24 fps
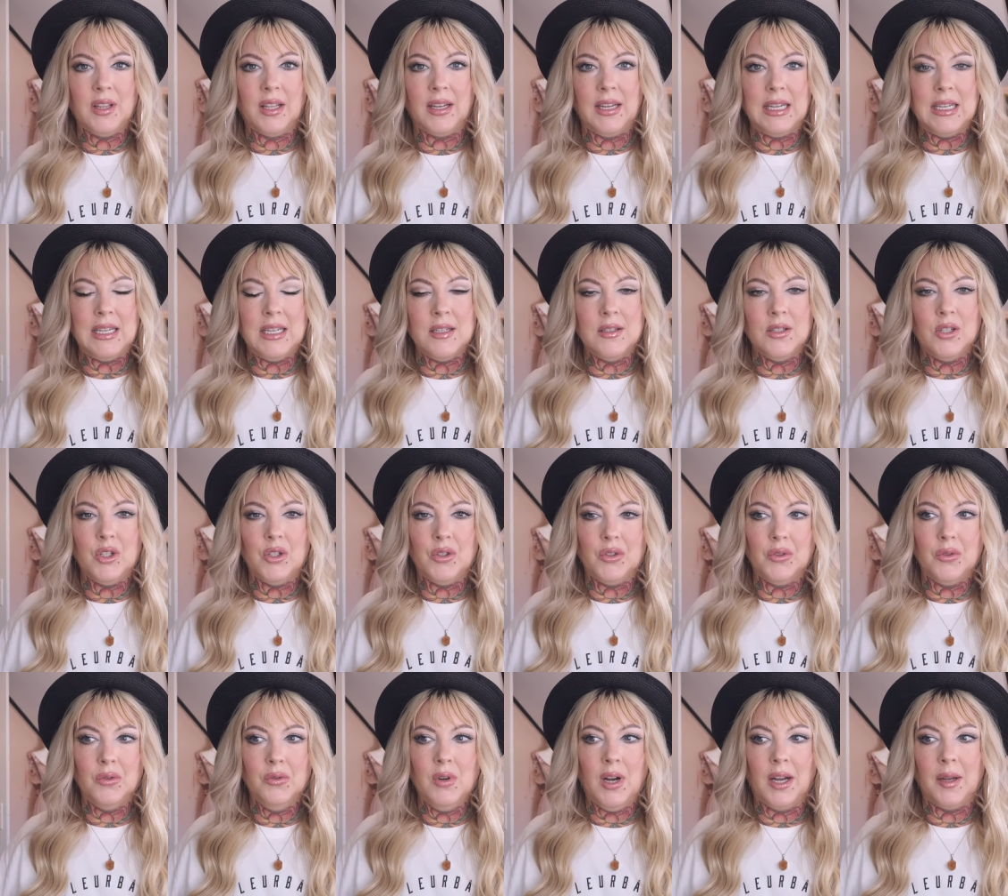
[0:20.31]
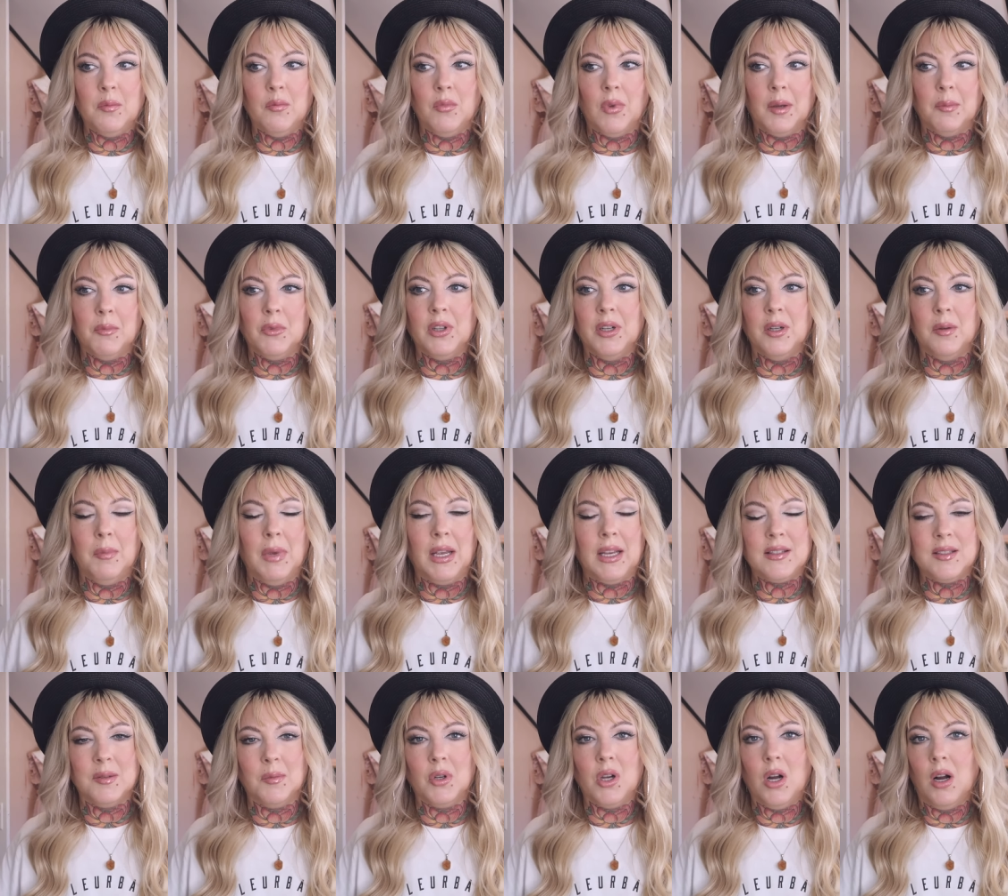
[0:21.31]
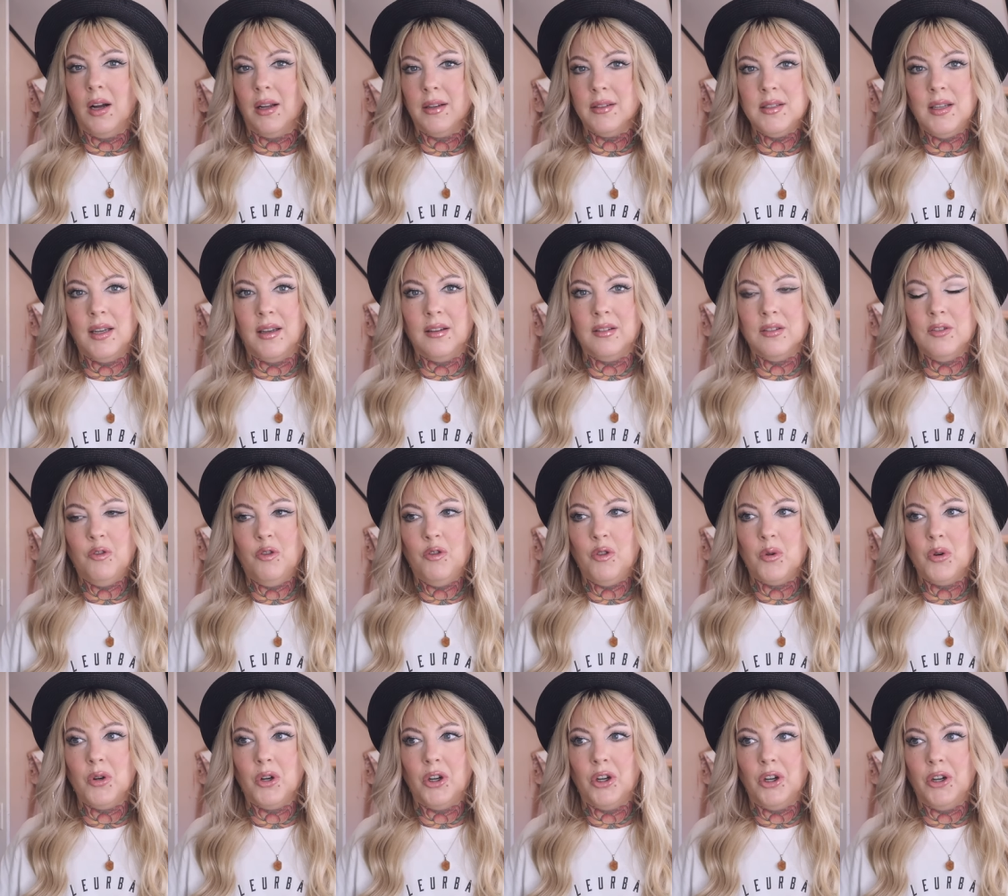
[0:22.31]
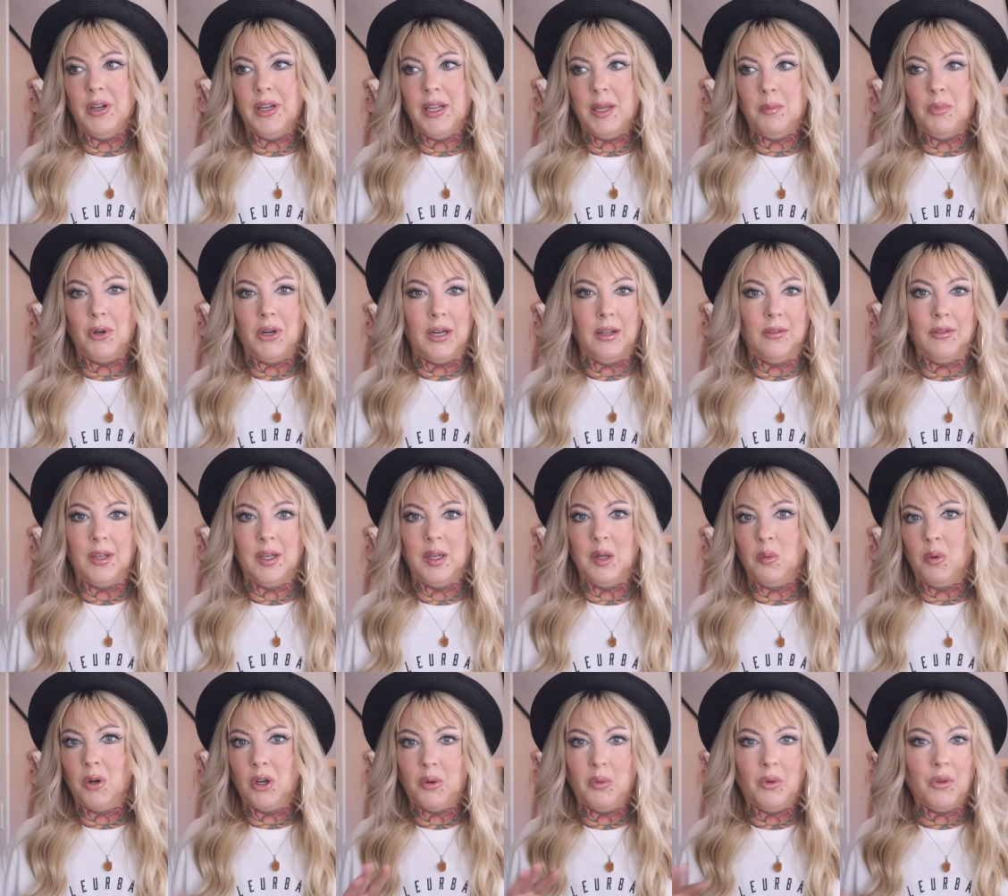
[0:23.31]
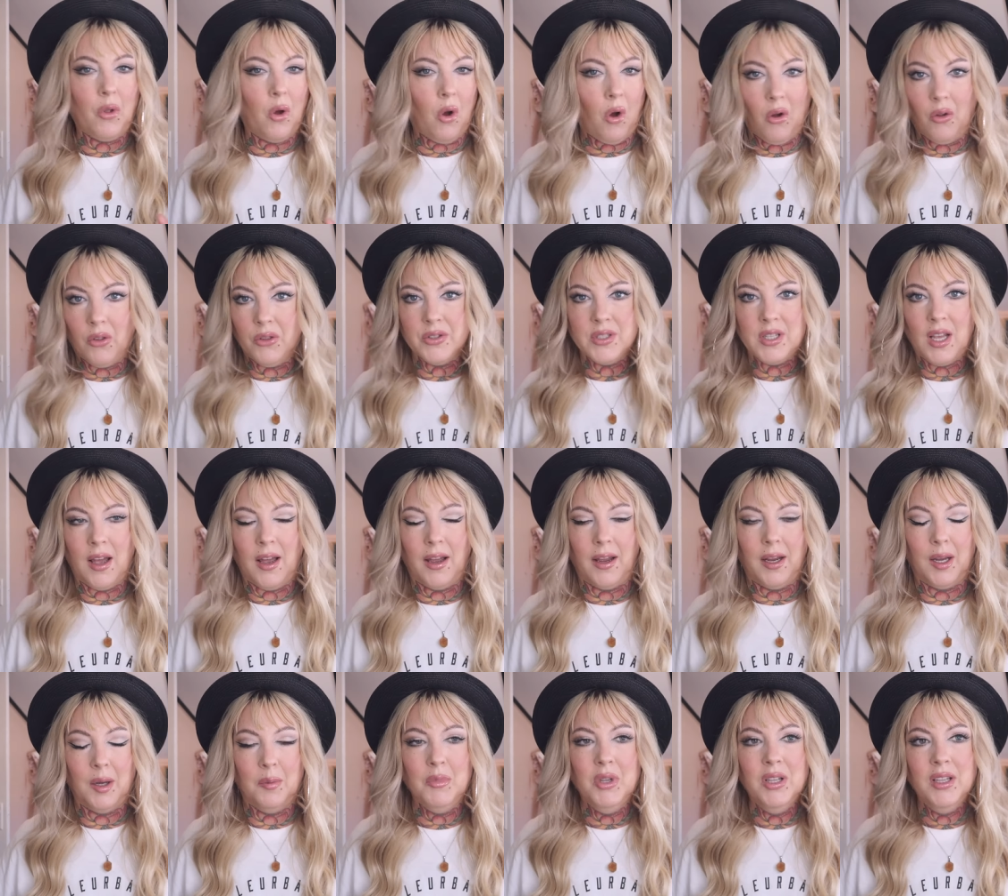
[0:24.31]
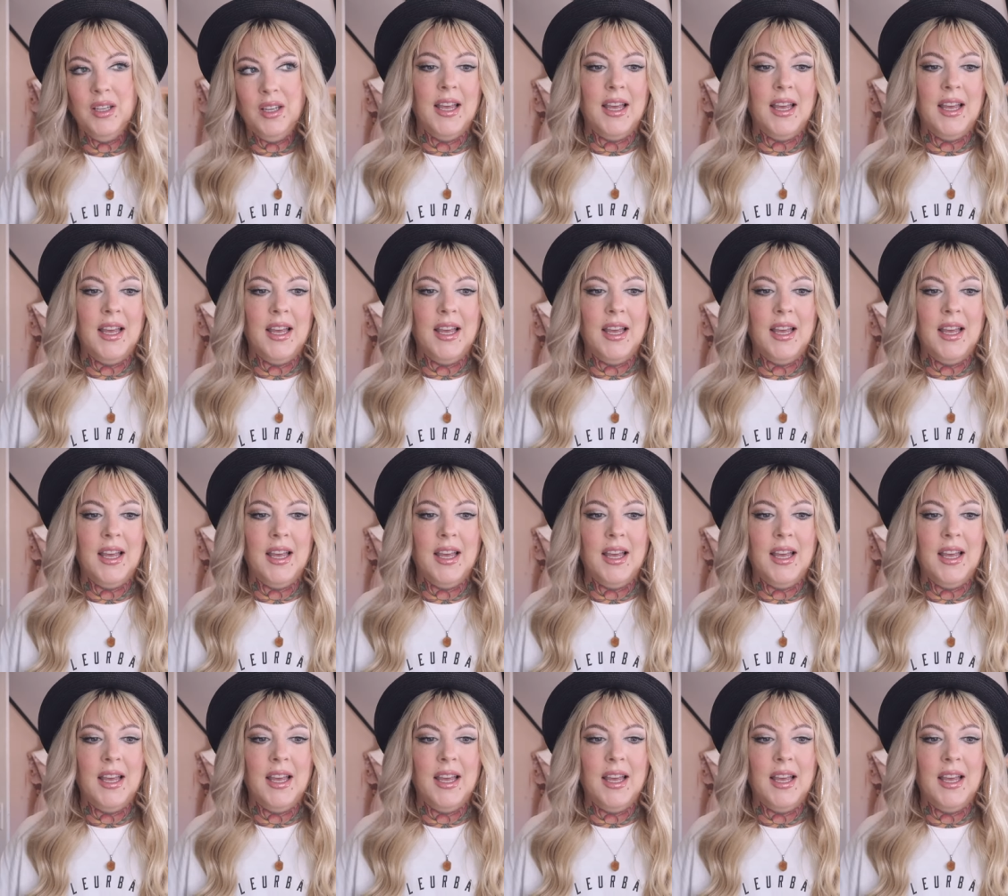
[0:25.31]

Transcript: that I need to do. I'm, I'm gonna make some content for a brand that I work with all the time.